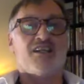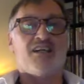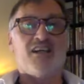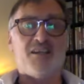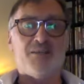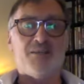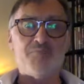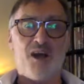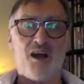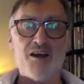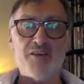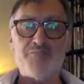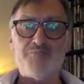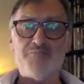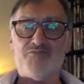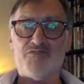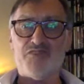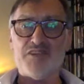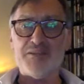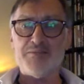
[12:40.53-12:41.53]
Um, I
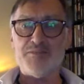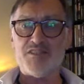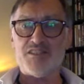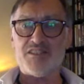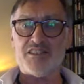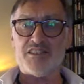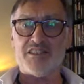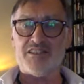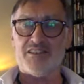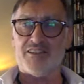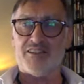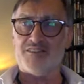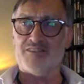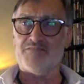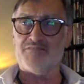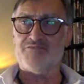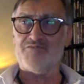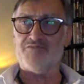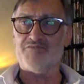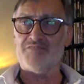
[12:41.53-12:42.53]
famously kind
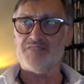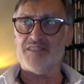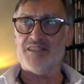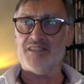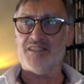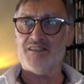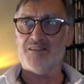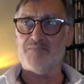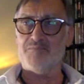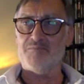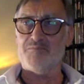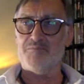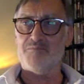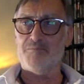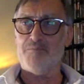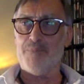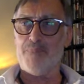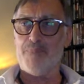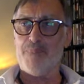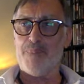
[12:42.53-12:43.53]
of um,
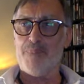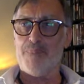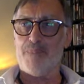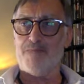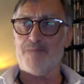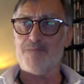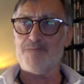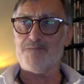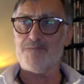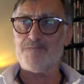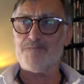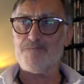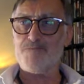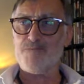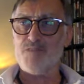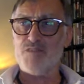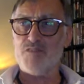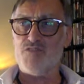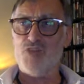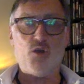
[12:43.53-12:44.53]

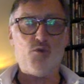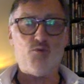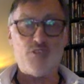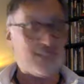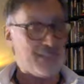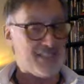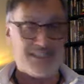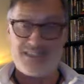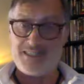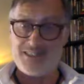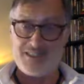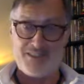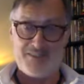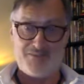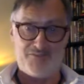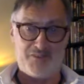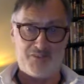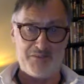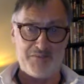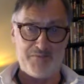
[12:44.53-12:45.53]
don't listen to
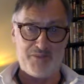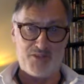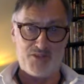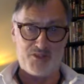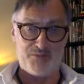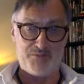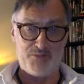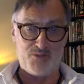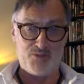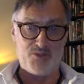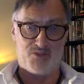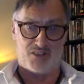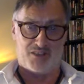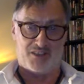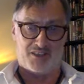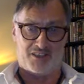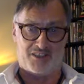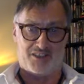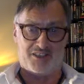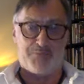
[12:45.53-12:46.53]
very much
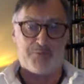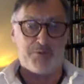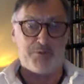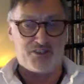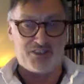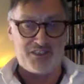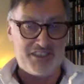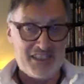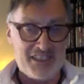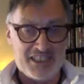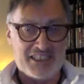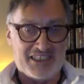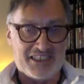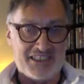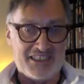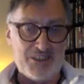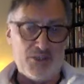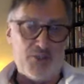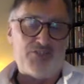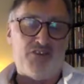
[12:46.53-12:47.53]
music, especially you wow.